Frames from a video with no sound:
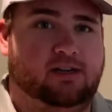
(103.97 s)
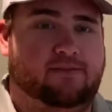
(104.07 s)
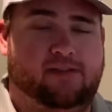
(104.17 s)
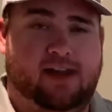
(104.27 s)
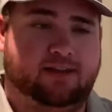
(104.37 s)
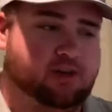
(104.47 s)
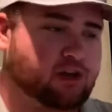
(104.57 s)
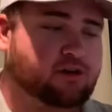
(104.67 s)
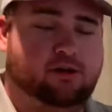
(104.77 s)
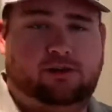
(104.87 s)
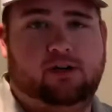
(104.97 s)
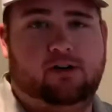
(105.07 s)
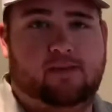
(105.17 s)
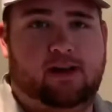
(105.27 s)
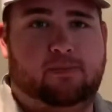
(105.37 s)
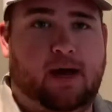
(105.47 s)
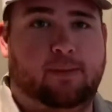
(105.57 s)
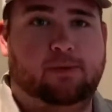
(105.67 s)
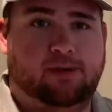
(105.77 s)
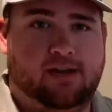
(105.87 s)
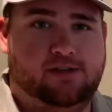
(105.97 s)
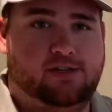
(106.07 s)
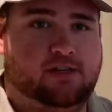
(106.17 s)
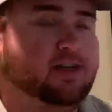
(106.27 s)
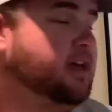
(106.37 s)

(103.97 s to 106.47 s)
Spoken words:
If it has under a certain amount of population,